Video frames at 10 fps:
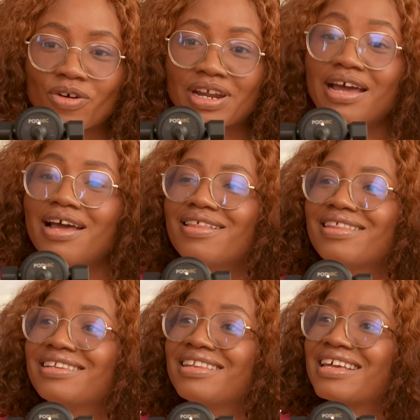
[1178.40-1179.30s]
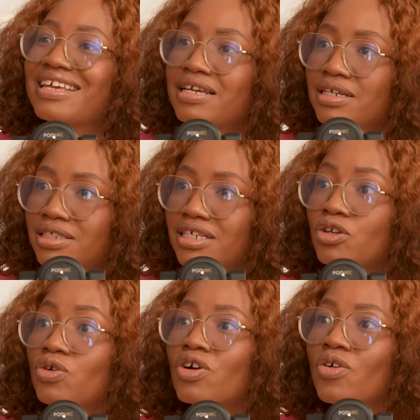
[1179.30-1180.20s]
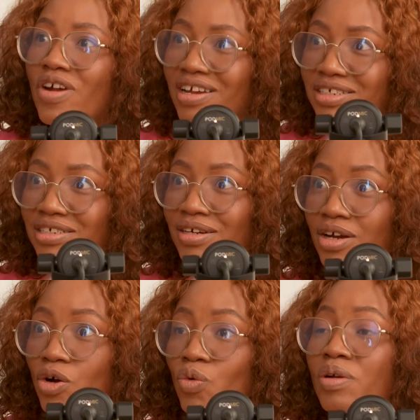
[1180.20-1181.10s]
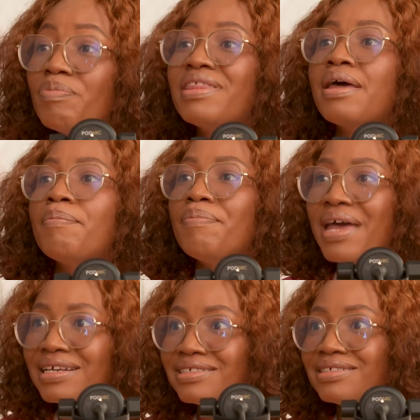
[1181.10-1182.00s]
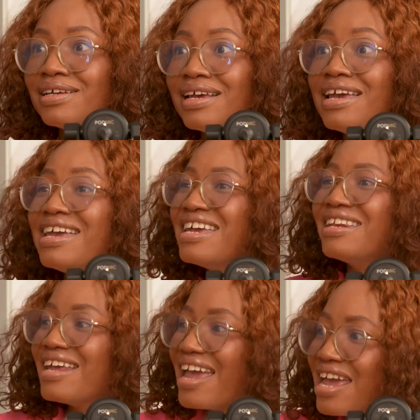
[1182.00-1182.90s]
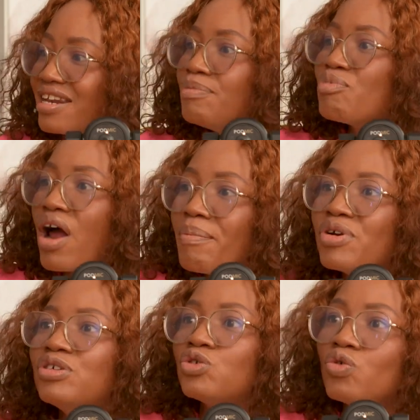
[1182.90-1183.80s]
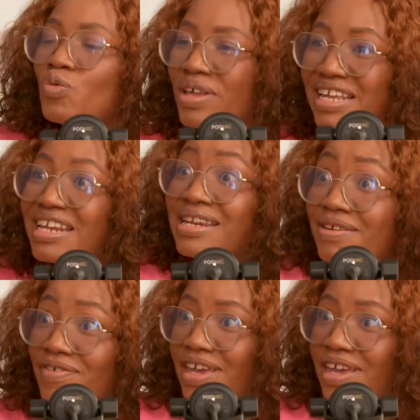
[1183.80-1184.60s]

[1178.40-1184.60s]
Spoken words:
on that the kids in your crash will be the best in any primary school, when they live